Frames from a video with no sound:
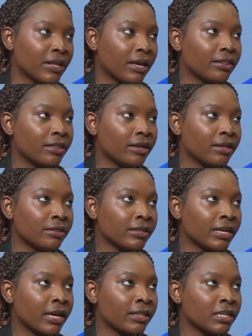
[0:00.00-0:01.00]
And then
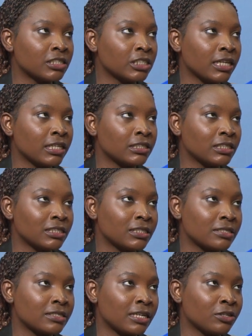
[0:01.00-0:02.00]
the other challenge
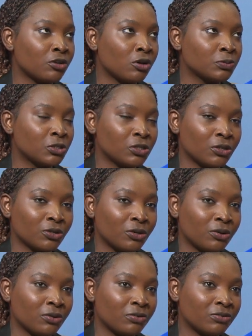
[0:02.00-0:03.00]
is adoption
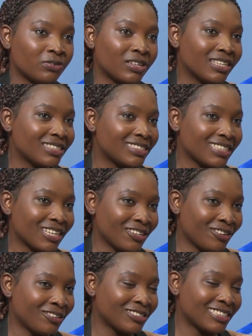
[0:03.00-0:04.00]
of
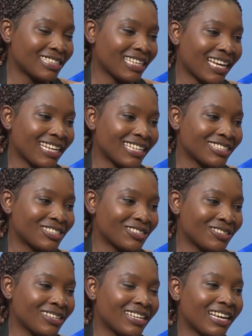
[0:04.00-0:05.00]
technology a
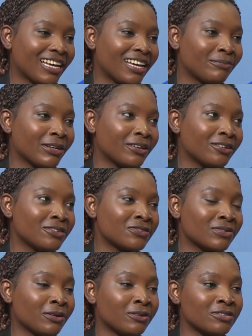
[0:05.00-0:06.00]
little uh, because
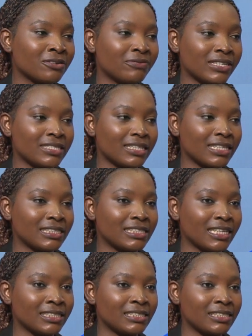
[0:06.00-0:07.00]
we also
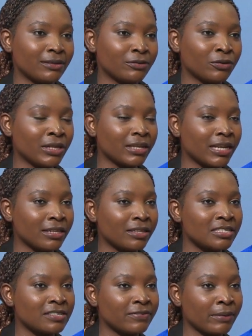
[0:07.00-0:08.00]
facilitate knowing that
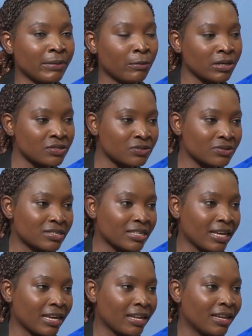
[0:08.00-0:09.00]
this farmer wants to
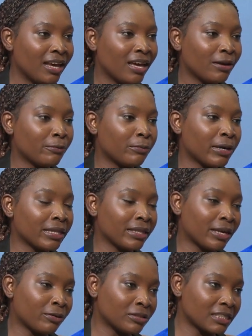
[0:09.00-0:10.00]
sell when
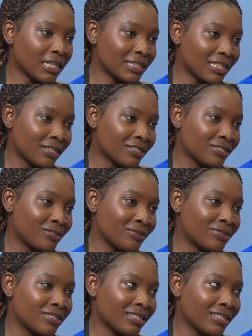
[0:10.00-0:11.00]
they contact us
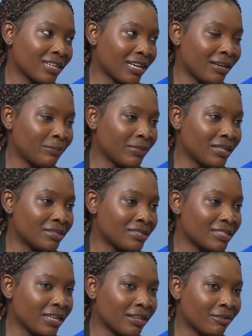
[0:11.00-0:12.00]
using uh,
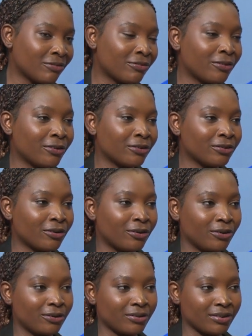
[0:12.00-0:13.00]
means, either phone
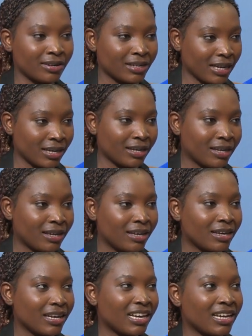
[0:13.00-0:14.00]
or, yeah,
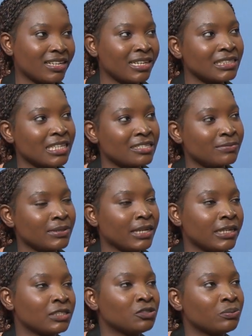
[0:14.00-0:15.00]
uh, that has been a
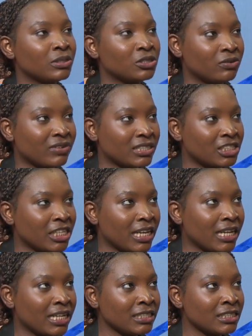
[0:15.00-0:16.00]
little bit of a
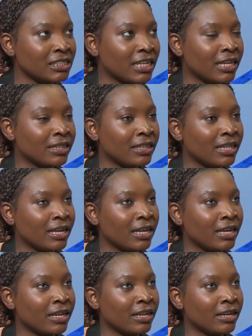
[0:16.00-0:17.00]
challenge. And
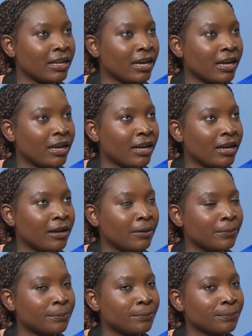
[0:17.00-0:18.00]
then
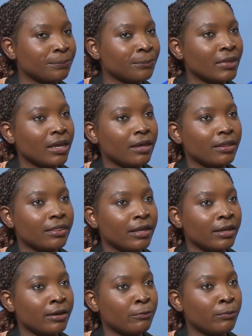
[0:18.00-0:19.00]
um,
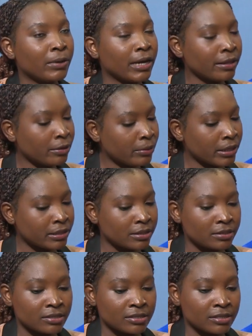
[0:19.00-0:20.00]
the other one
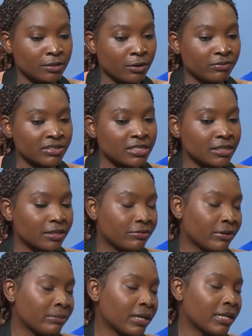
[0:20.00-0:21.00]
is convincing the
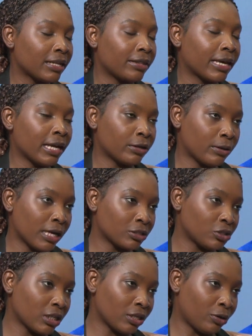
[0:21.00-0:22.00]
farmer that they can
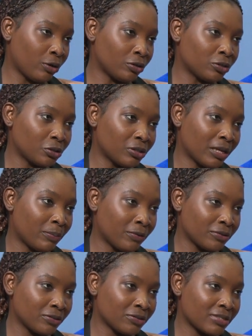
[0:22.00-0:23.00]
actually hold on to their
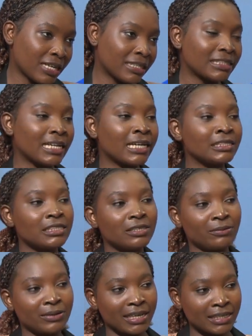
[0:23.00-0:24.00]
produce and that
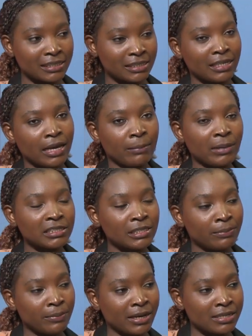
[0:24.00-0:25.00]
they will get a better
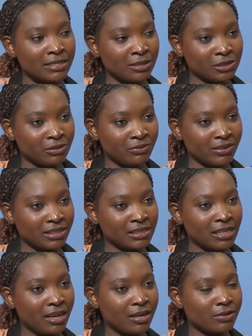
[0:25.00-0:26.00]
price out of
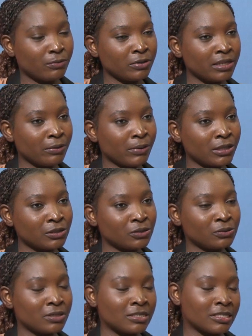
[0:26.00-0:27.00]
it. What they want to
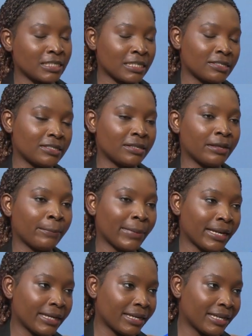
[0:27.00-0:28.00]
do is just see the
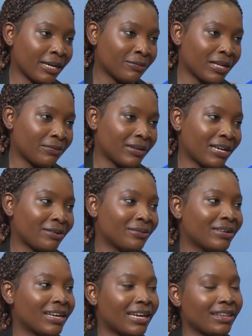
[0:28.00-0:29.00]
money now, now, now. Mm
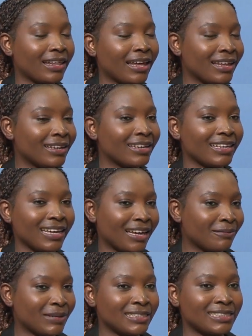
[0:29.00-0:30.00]
-hmm. And then,
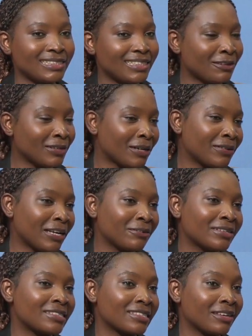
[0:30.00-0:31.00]
yeah, but now, now, now
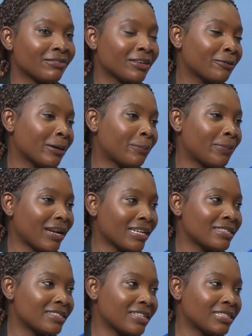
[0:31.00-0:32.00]
is giving you a
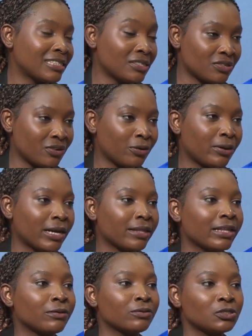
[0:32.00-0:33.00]
price that is lower
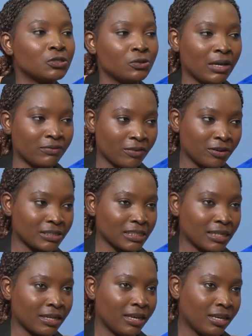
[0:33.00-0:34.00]
than what you'll have
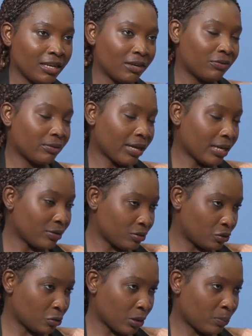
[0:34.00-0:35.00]
gotten if you held
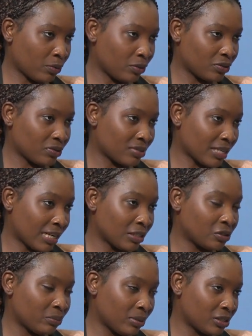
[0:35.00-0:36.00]
on to your produce a
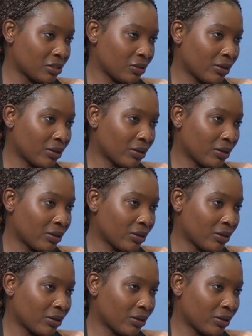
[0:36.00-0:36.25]
little bit